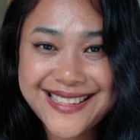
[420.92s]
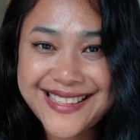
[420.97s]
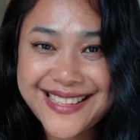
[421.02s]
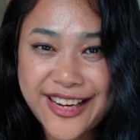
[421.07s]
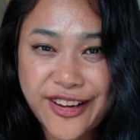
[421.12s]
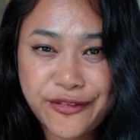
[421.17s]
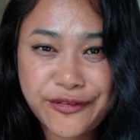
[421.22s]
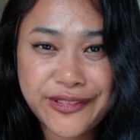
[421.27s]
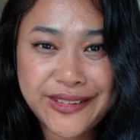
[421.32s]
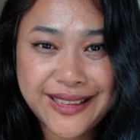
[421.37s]
I
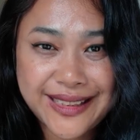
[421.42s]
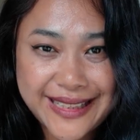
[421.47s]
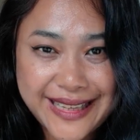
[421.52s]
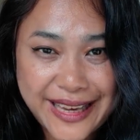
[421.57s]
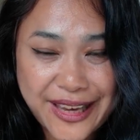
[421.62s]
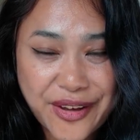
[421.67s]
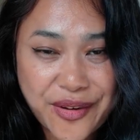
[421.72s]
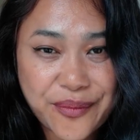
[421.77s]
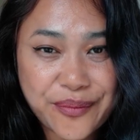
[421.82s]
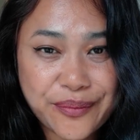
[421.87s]

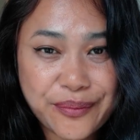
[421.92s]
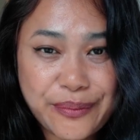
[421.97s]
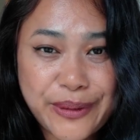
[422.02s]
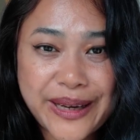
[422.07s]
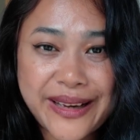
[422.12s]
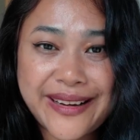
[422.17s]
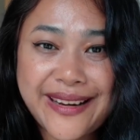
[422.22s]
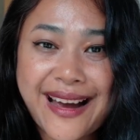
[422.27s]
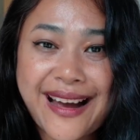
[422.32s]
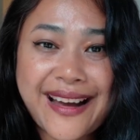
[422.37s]
definitely am,
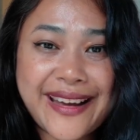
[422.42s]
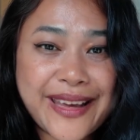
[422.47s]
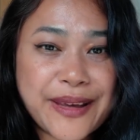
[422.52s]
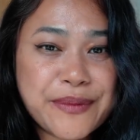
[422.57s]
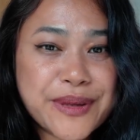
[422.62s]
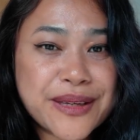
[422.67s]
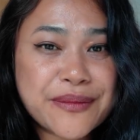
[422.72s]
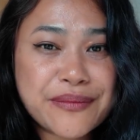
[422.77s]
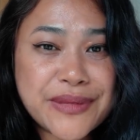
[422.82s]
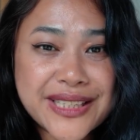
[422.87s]
but I
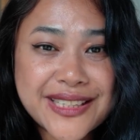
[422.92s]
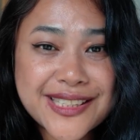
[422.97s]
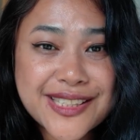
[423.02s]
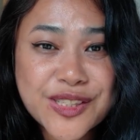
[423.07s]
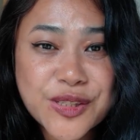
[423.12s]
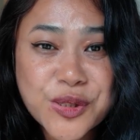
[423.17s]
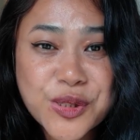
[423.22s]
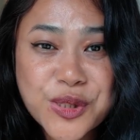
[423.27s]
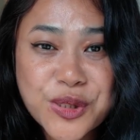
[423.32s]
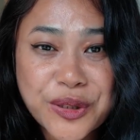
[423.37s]
am
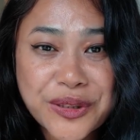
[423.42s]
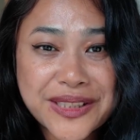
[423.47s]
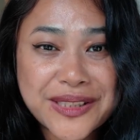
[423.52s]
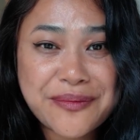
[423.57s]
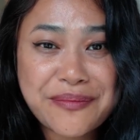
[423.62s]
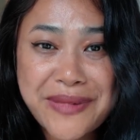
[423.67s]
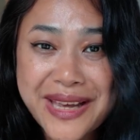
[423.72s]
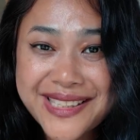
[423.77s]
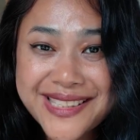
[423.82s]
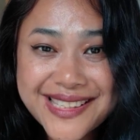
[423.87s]
committed to
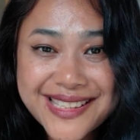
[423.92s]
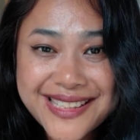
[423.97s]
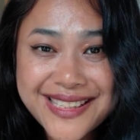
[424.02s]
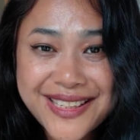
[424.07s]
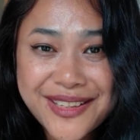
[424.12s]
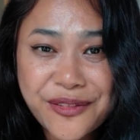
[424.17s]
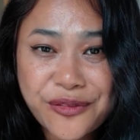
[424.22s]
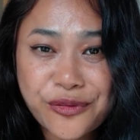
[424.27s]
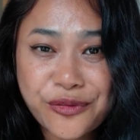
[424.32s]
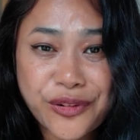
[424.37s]
starting
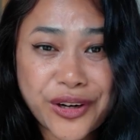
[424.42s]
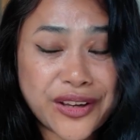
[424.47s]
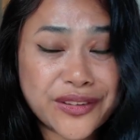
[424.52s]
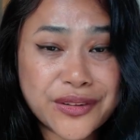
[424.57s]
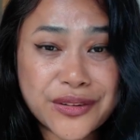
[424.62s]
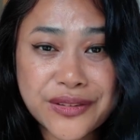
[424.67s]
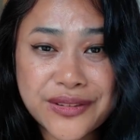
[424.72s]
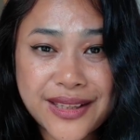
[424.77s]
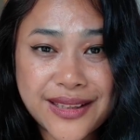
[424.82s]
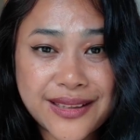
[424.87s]
messy
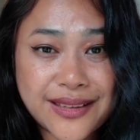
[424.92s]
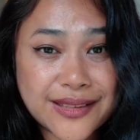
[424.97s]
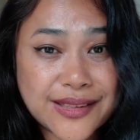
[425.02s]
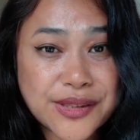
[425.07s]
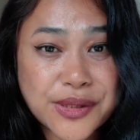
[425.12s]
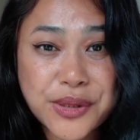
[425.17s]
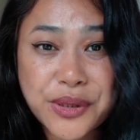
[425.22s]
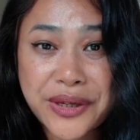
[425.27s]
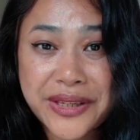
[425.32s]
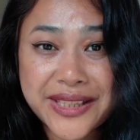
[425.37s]
rather than
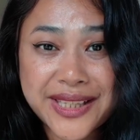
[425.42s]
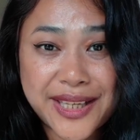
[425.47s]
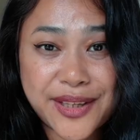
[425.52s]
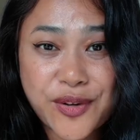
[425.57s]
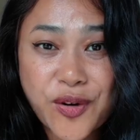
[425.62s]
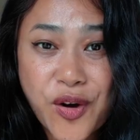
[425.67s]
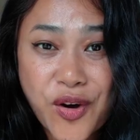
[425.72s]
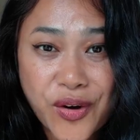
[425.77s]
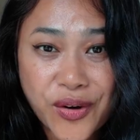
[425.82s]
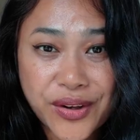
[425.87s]
not
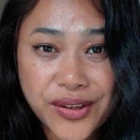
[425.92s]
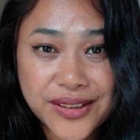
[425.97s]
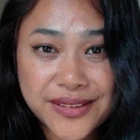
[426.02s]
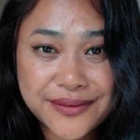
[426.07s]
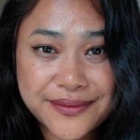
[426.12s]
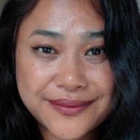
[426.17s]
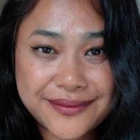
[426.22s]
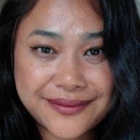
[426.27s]
starting at all.